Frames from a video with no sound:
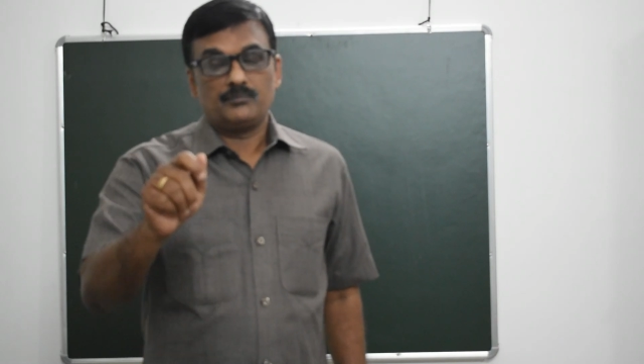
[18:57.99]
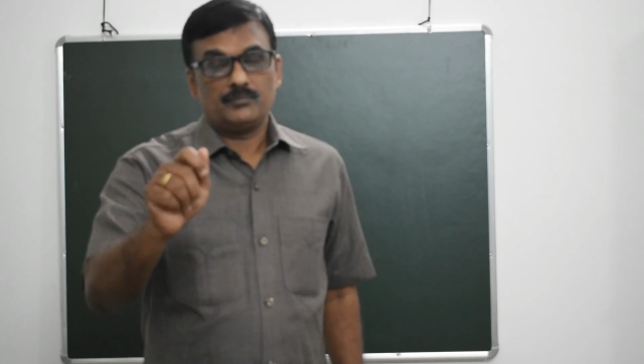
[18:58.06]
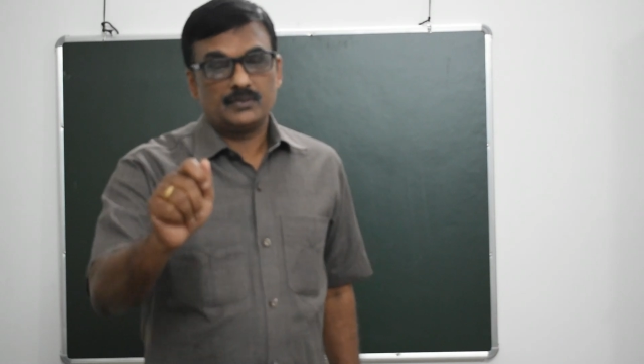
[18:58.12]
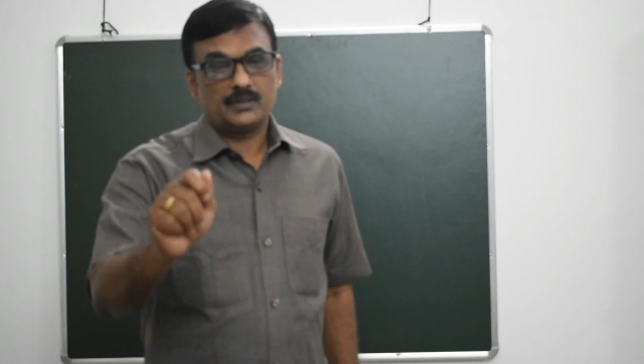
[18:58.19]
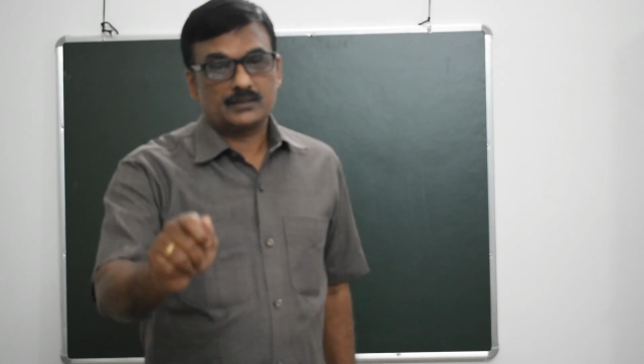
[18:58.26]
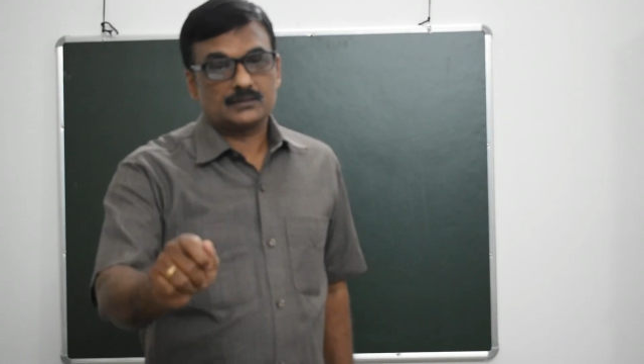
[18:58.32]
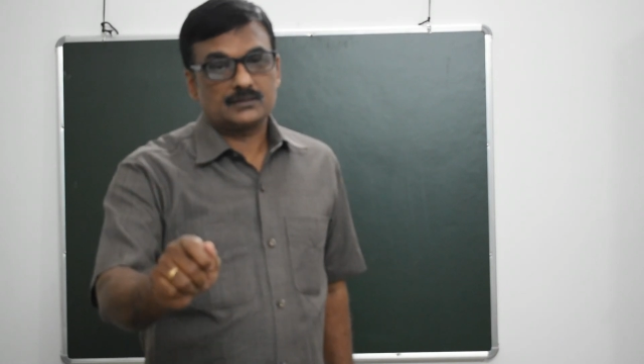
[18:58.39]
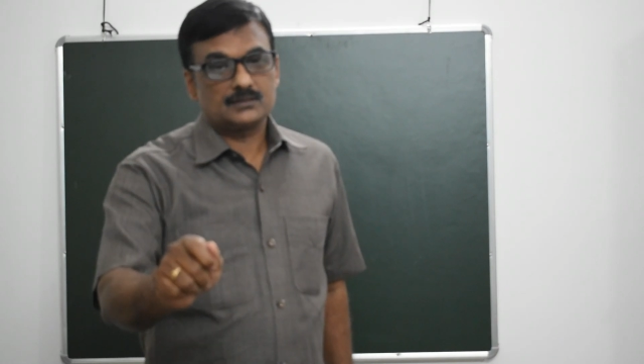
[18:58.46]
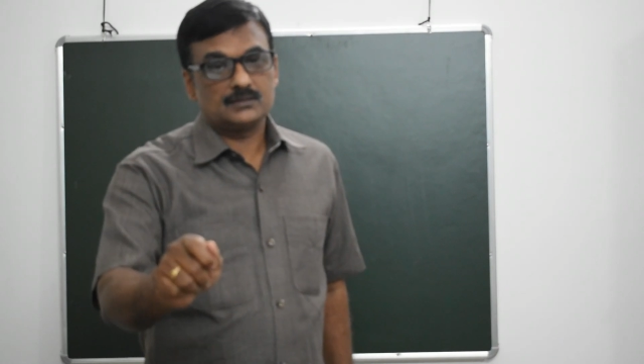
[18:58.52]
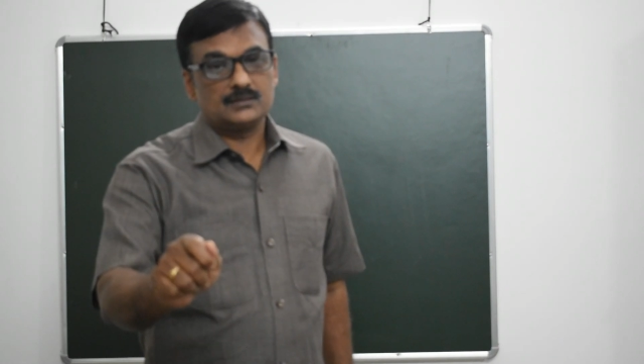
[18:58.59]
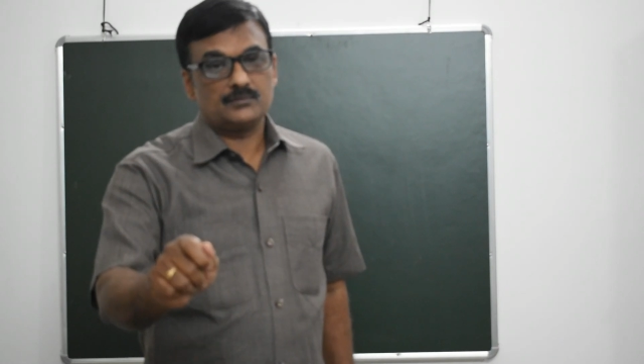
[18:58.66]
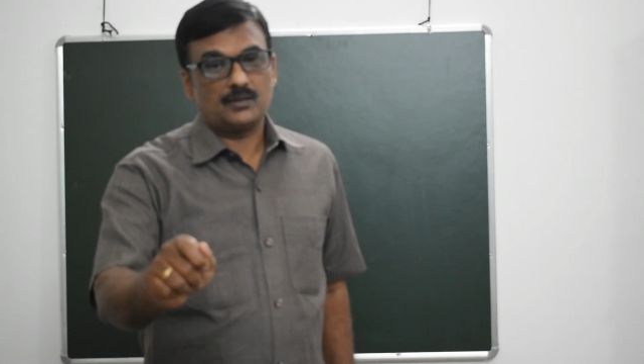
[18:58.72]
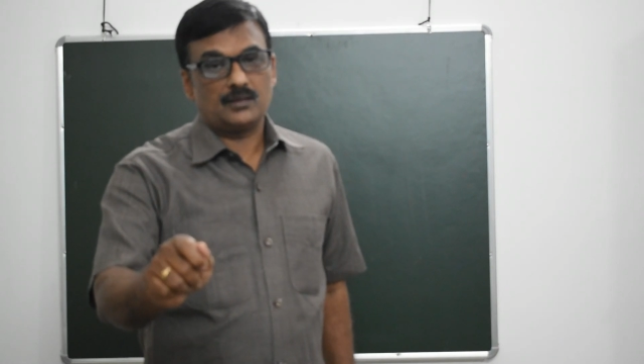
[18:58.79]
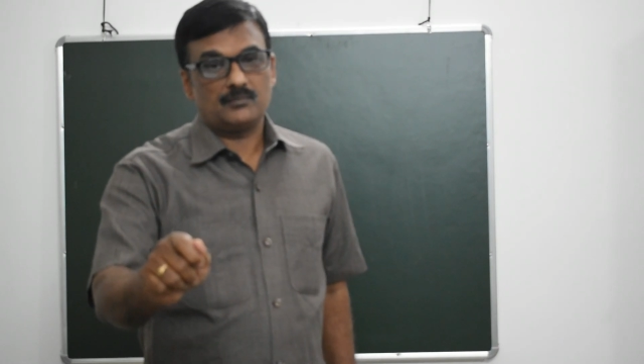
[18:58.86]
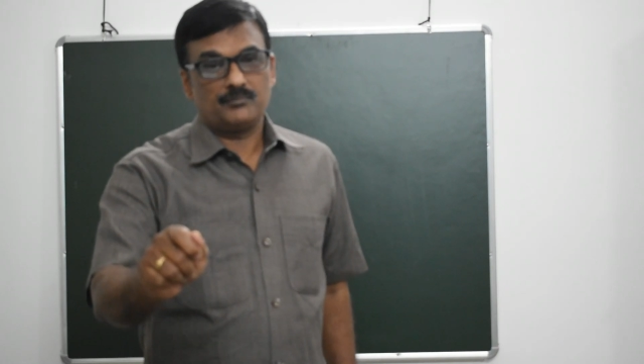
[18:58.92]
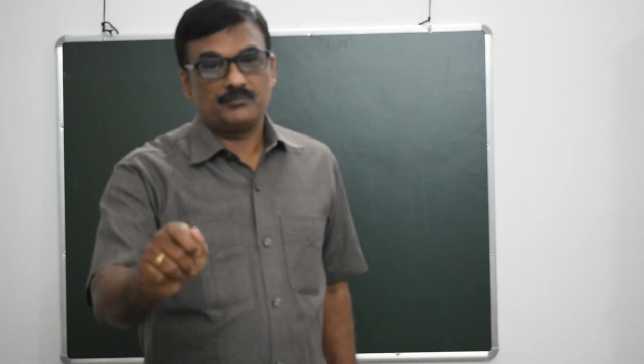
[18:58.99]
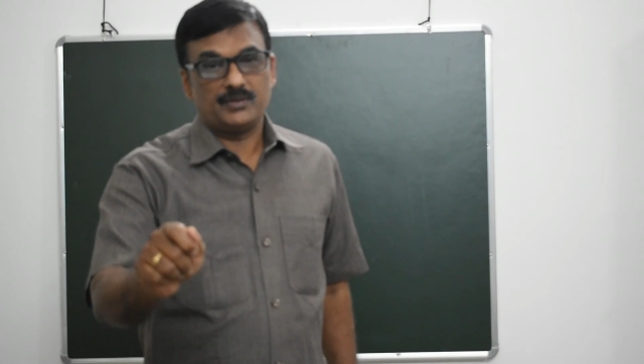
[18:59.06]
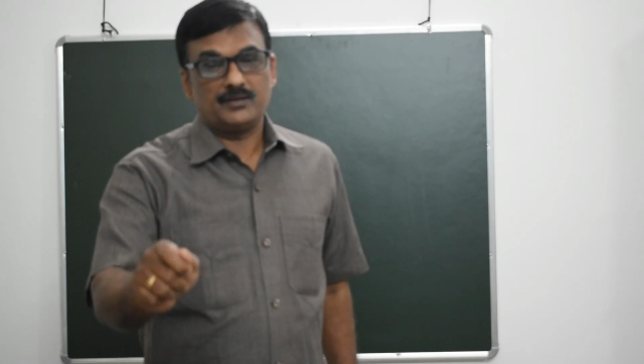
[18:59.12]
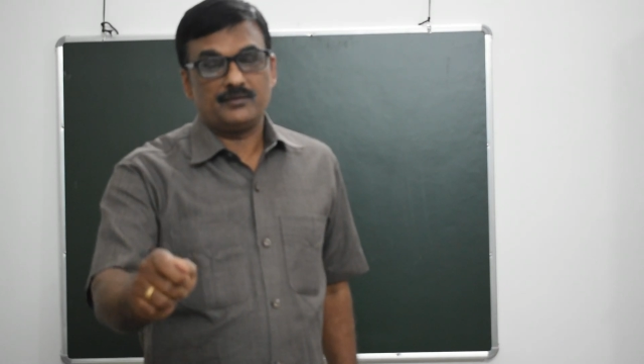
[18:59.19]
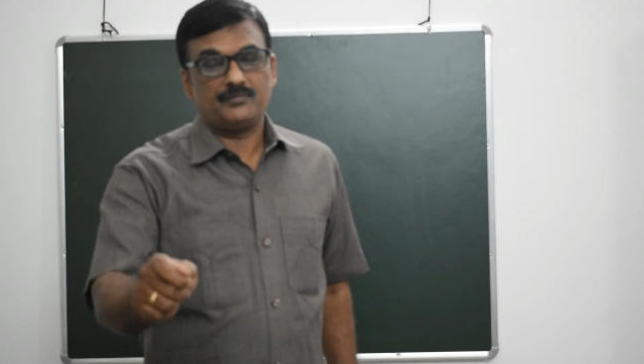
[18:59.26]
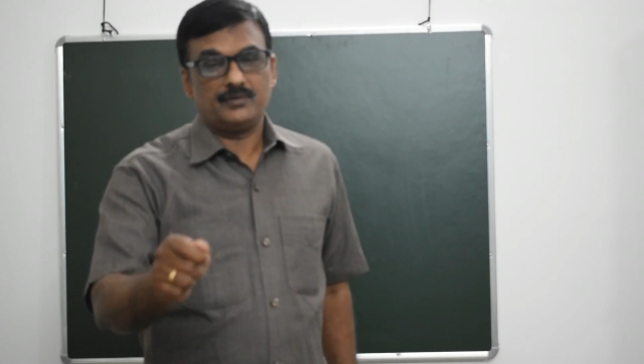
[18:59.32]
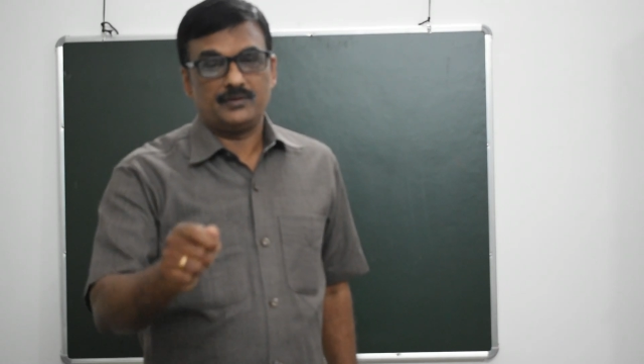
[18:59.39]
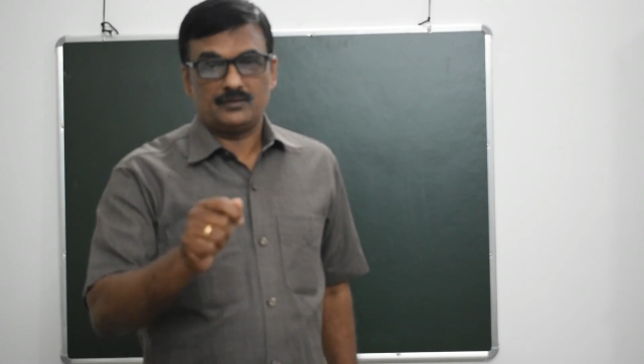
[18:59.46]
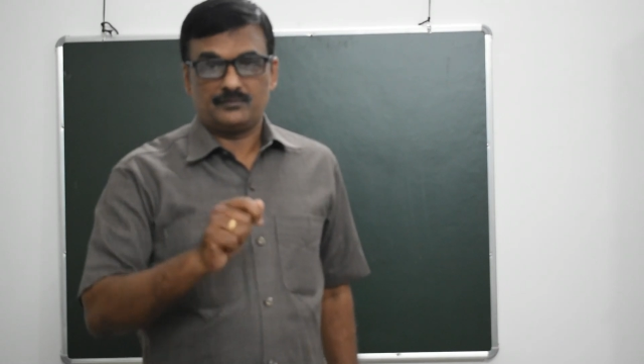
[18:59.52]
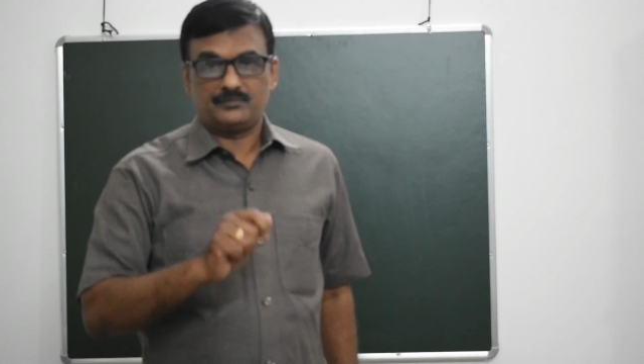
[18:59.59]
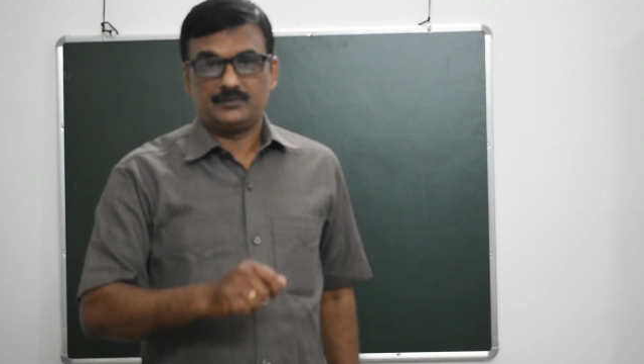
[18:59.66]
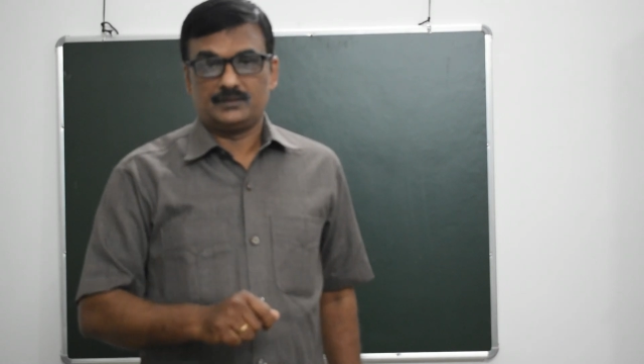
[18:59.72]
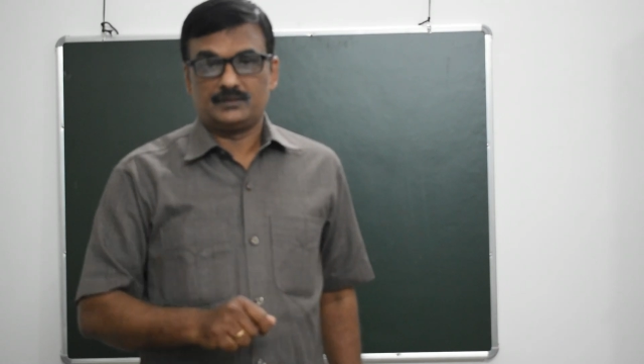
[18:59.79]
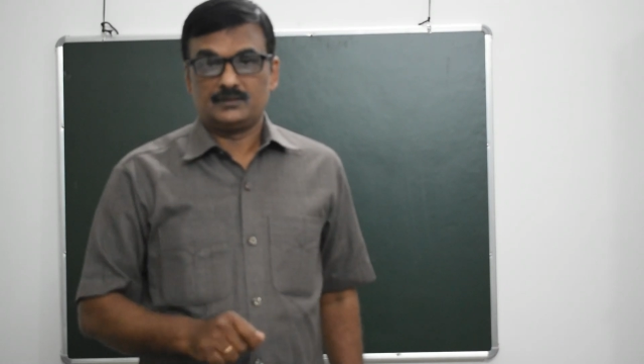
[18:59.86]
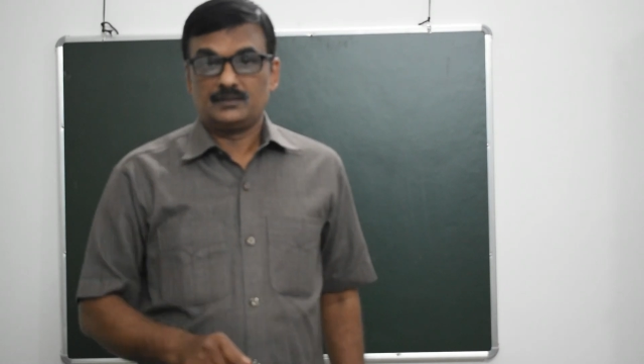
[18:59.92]
maximum benefit of
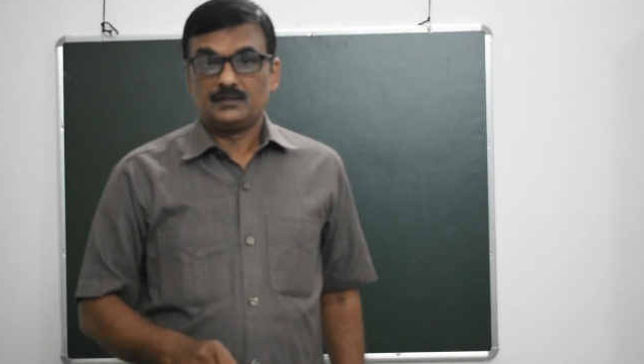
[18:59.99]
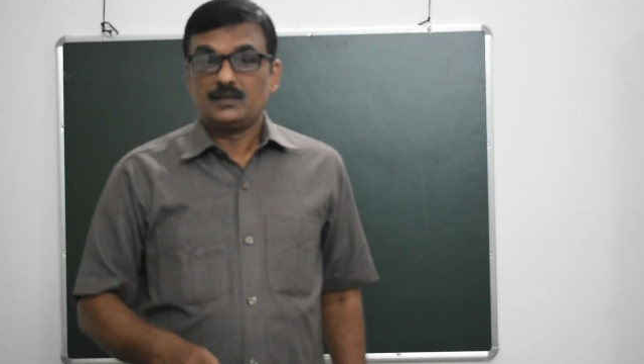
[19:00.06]
it,